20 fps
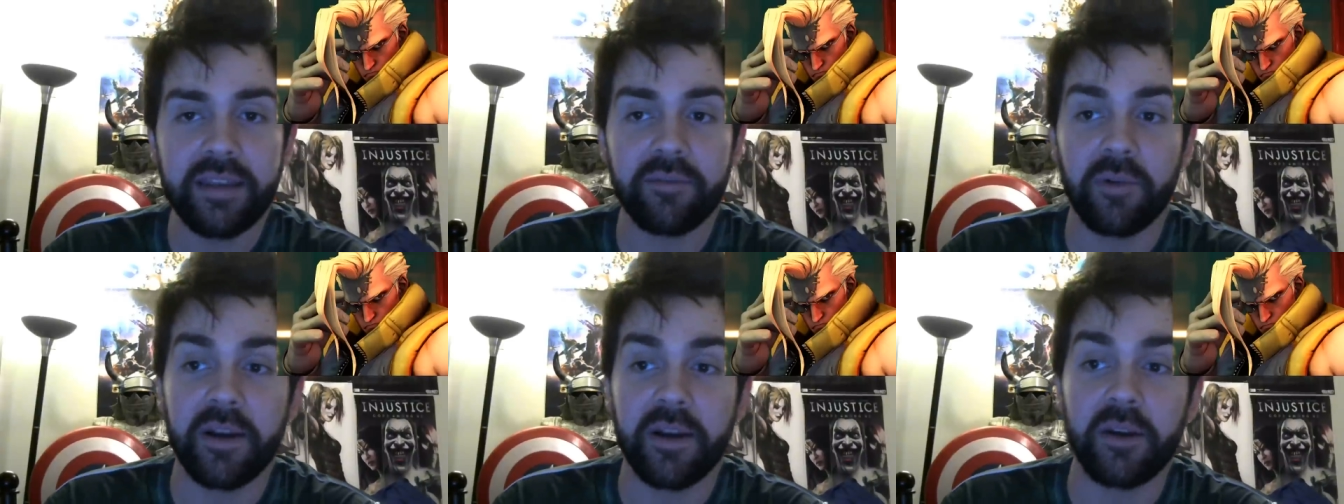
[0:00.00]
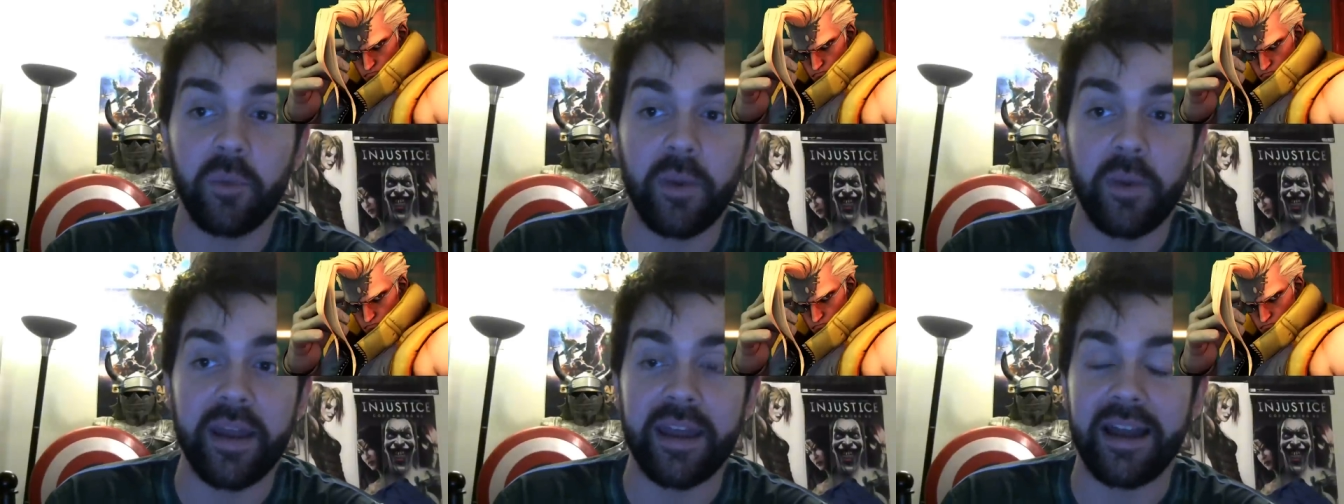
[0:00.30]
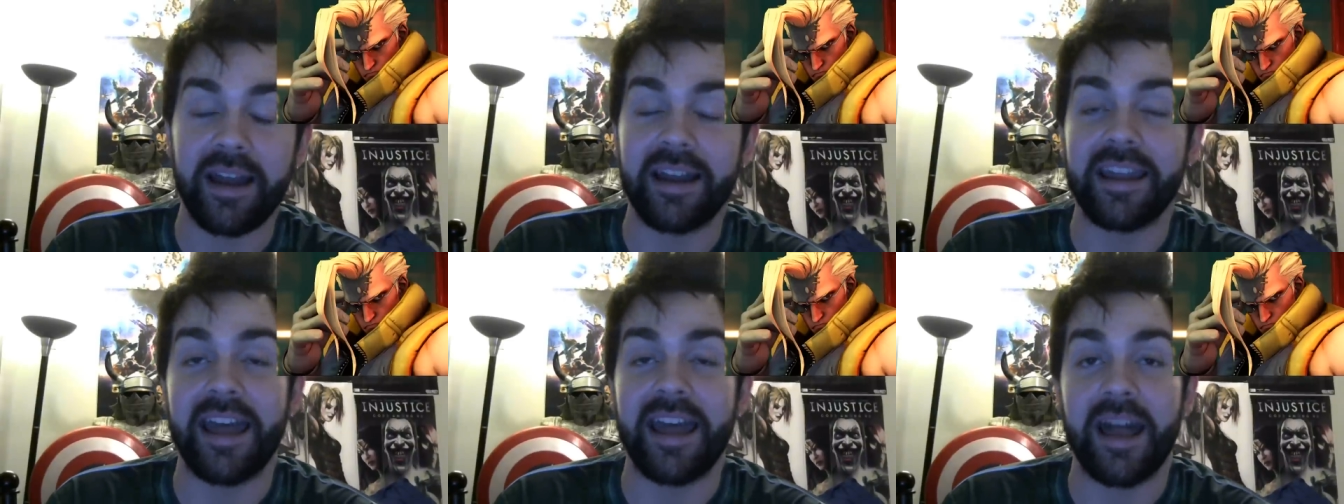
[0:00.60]
right away,
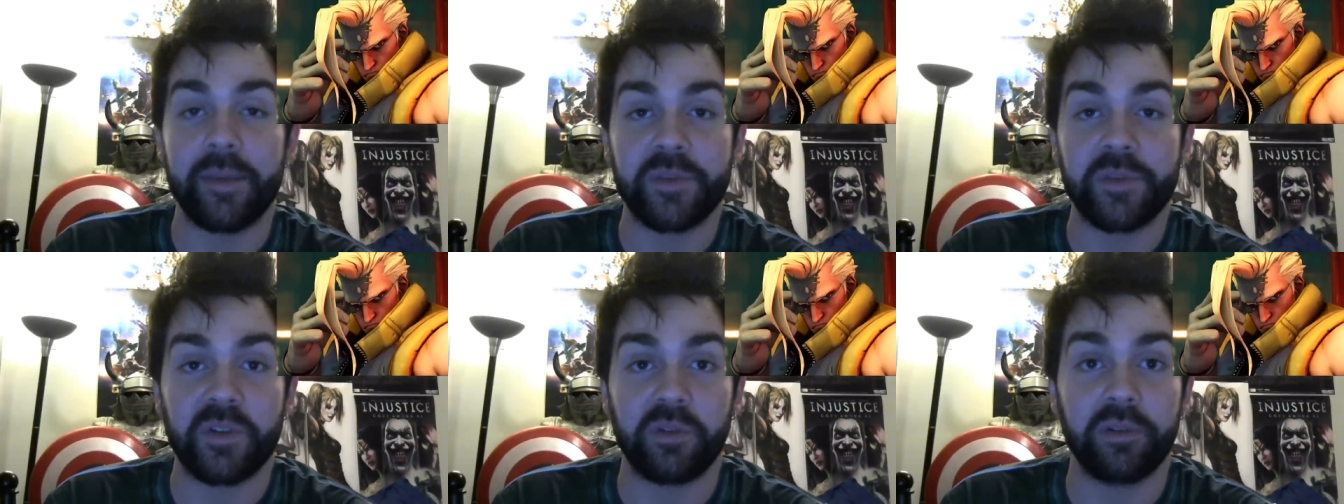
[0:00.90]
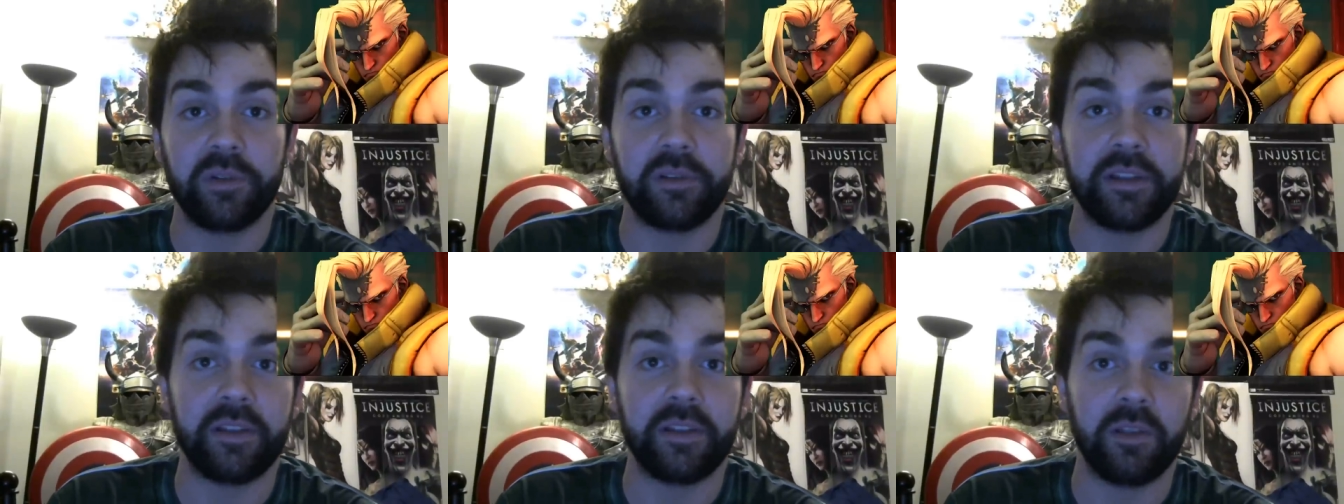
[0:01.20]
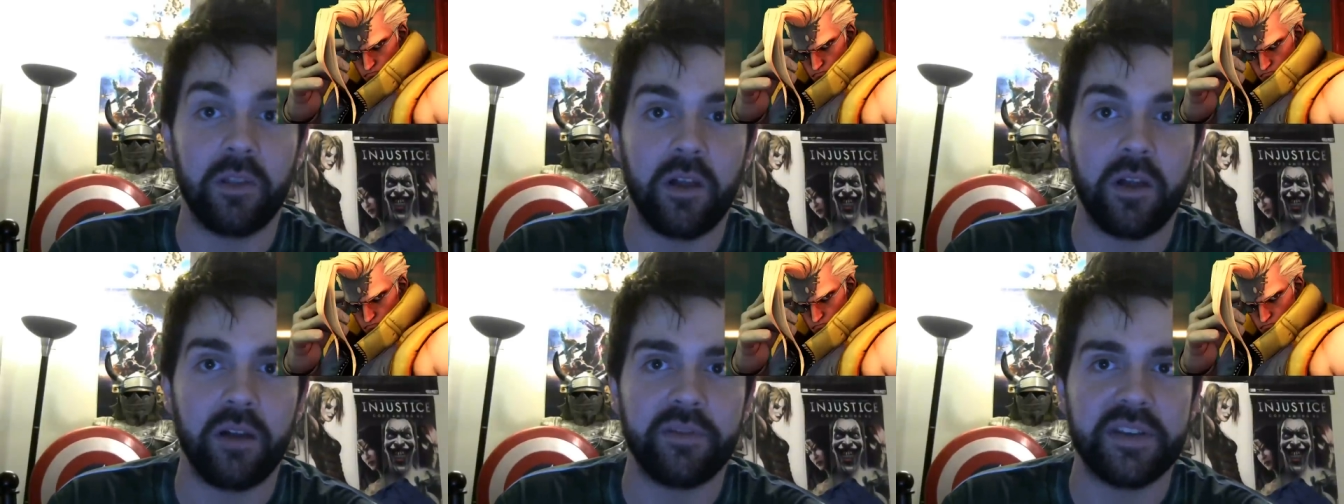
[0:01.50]
I absolutely
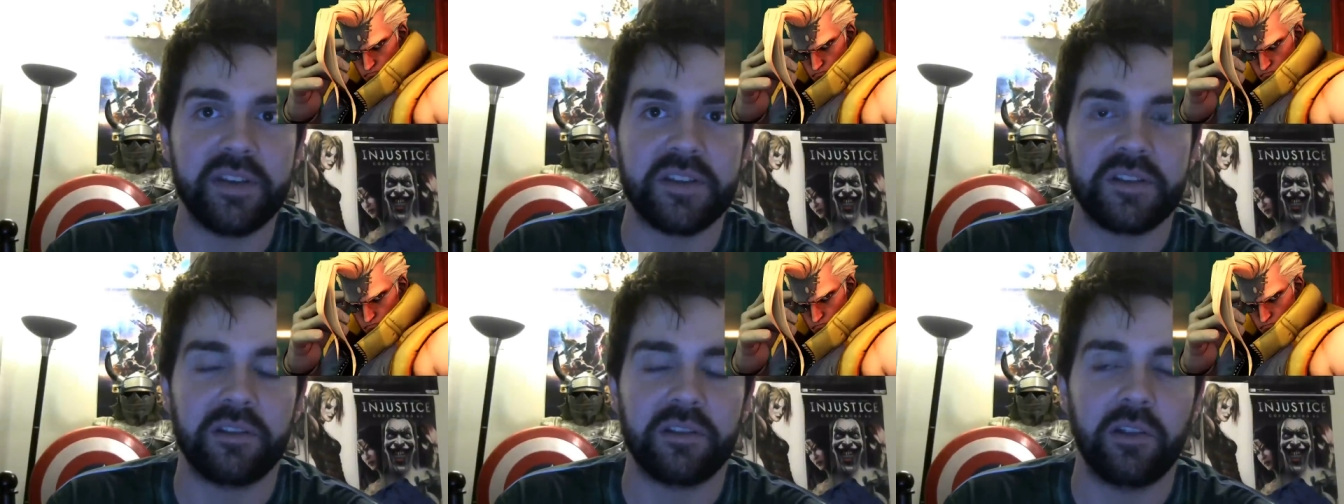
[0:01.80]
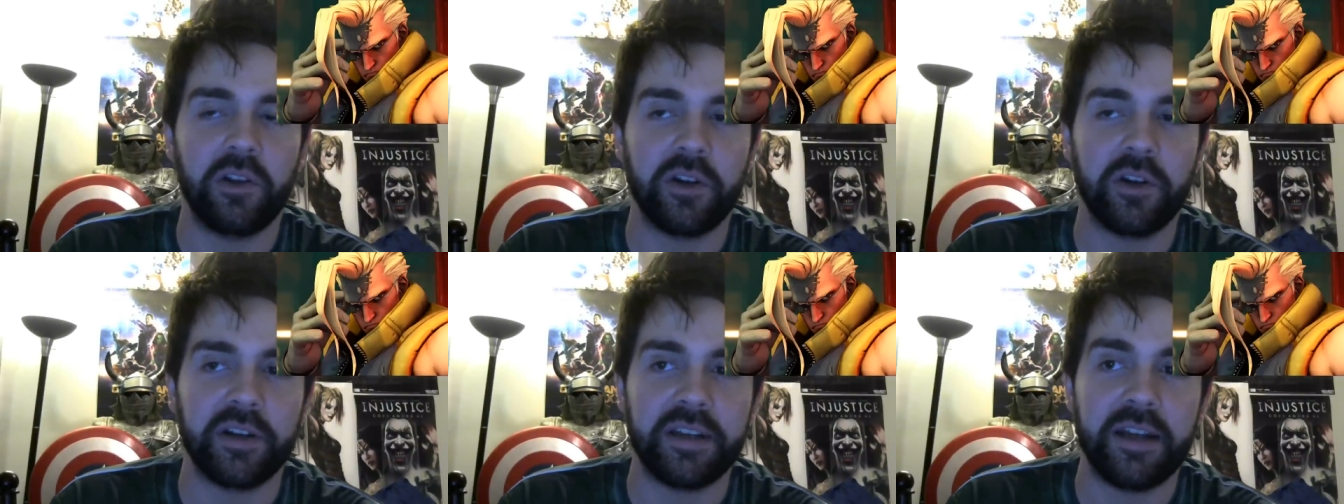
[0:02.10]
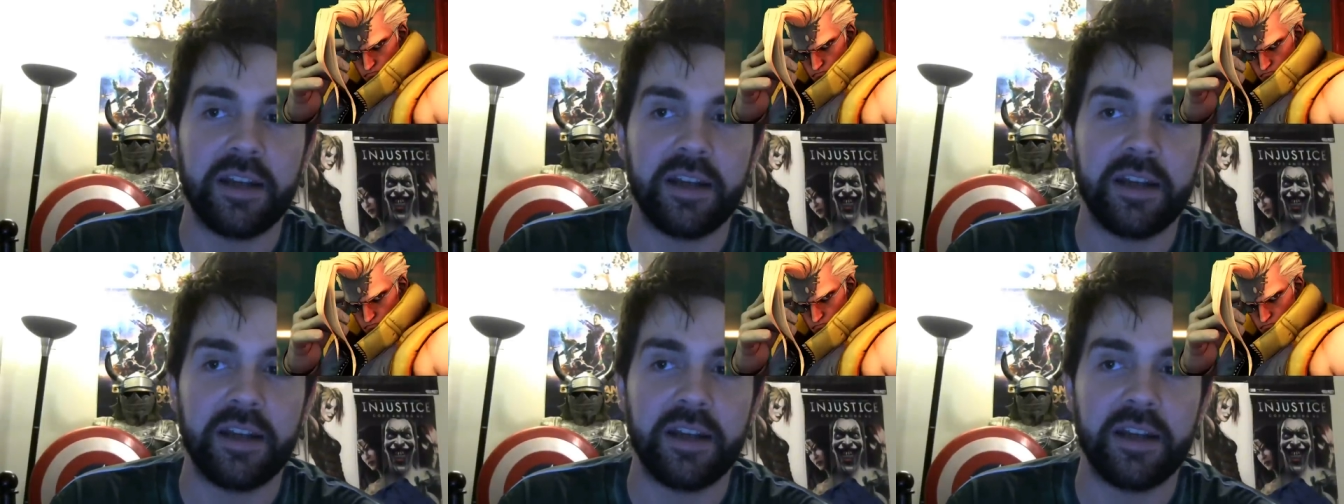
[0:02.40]
love his look.